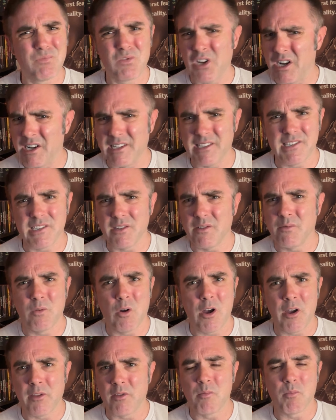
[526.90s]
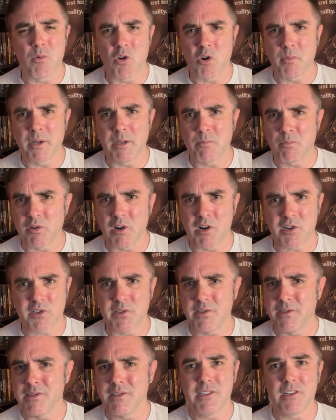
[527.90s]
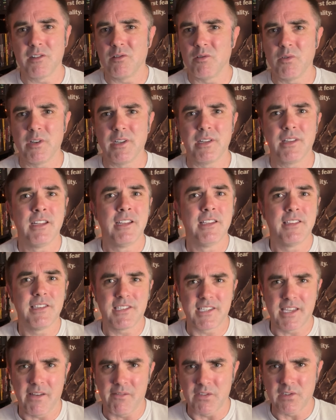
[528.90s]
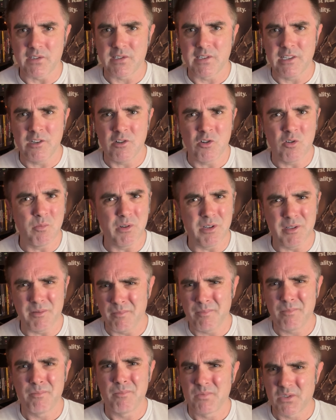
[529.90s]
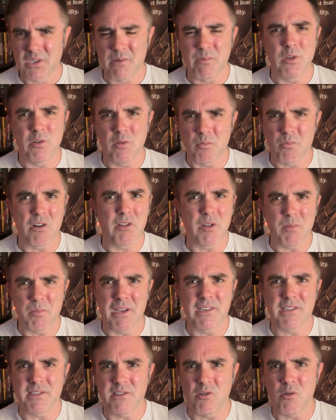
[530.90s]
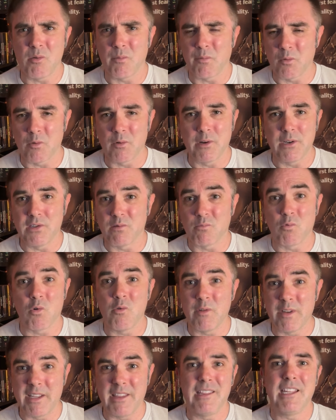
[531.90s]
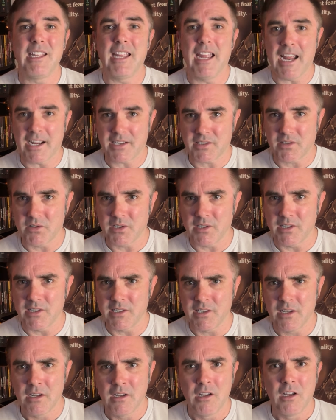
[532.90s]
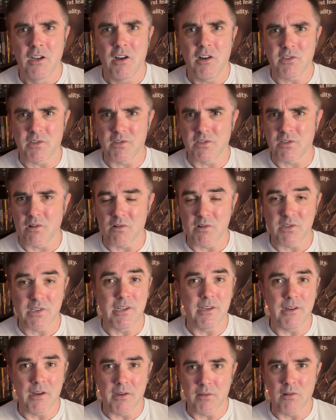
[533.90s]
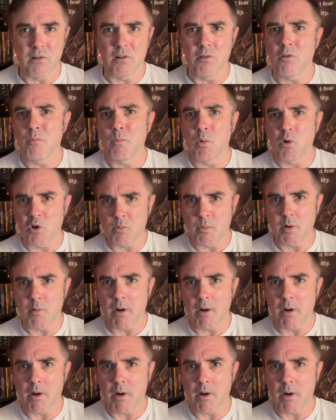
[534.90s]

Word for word: tons of other Bergman productions, including The Seventh Seal, but some of you probably best know him for his role in The Exorcist. Also stars another Bergman